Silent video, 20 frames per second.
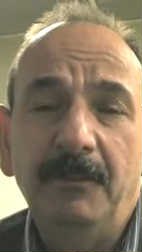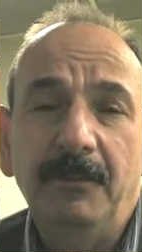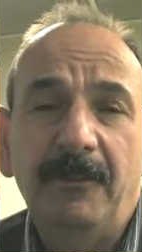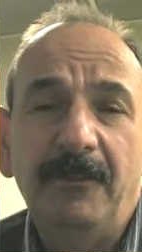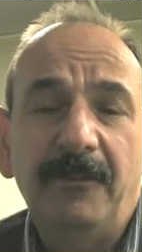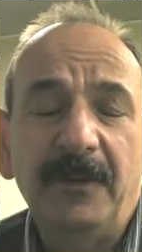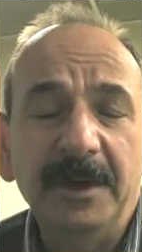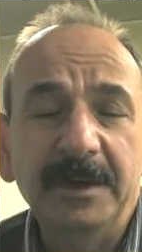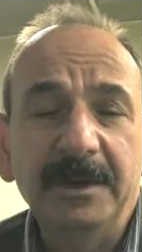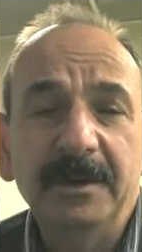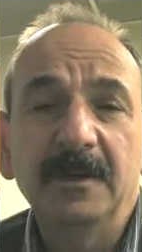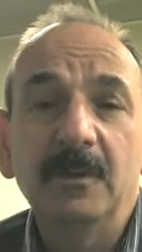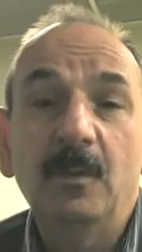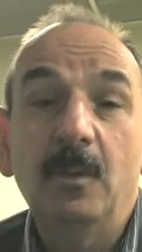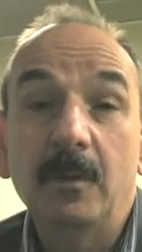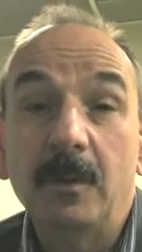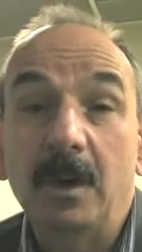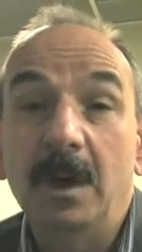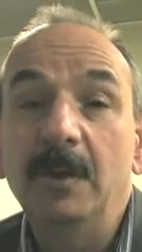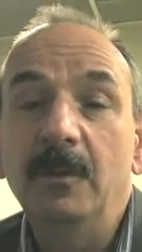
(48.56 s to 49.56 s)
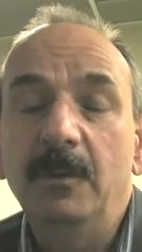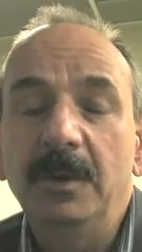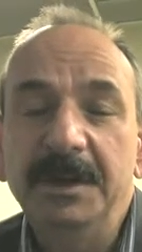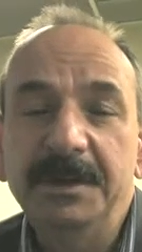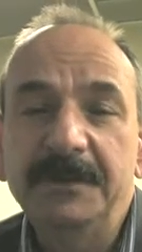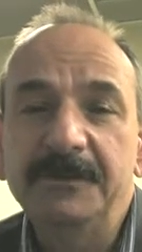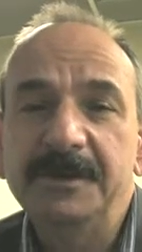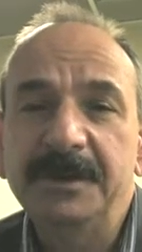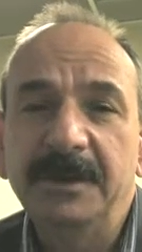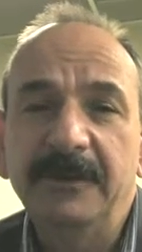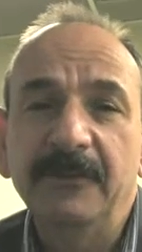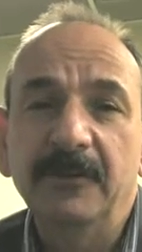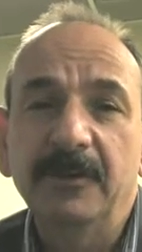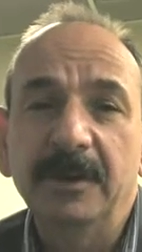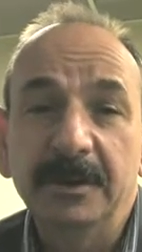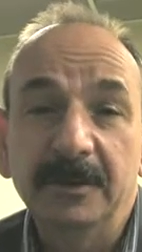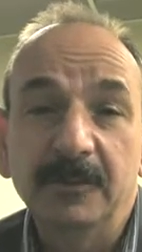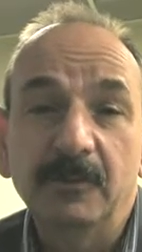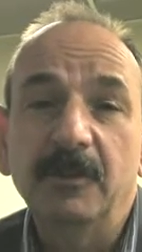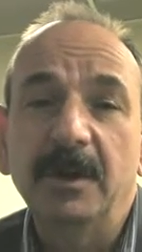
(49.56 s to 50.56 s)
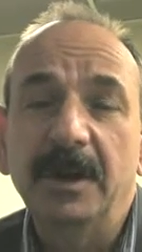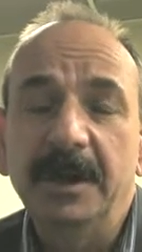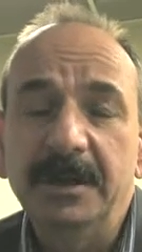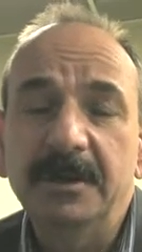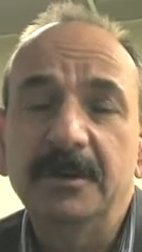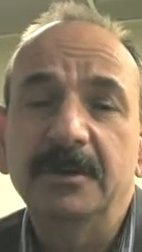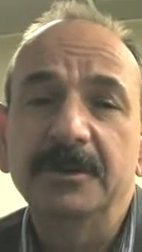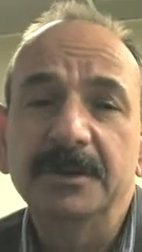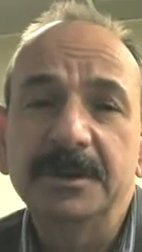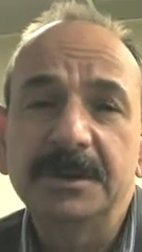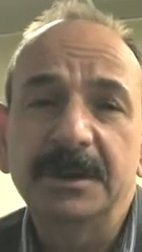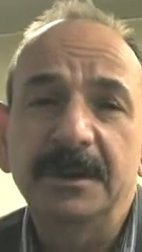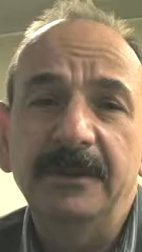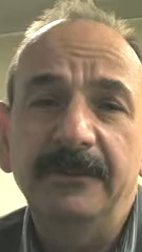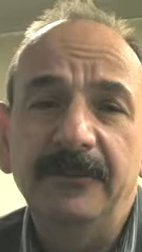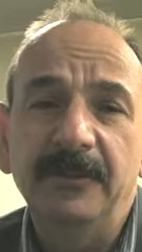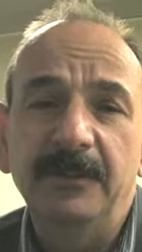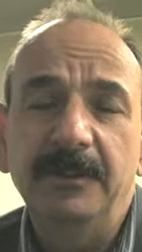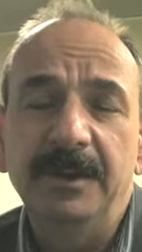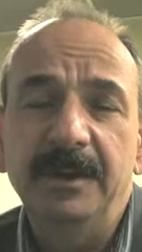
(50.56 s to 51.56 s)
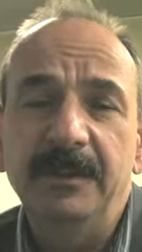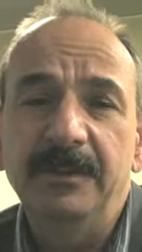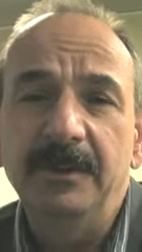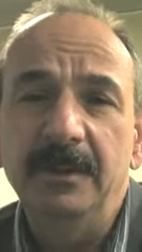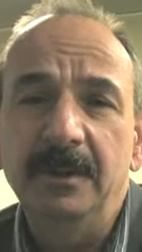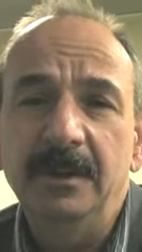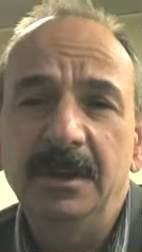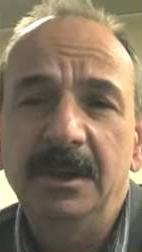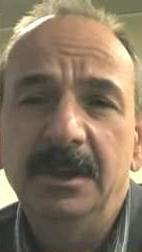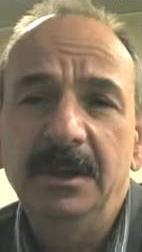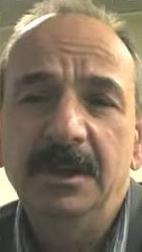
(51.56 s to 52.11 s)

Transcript: finding the right ways of delivering the right content for people.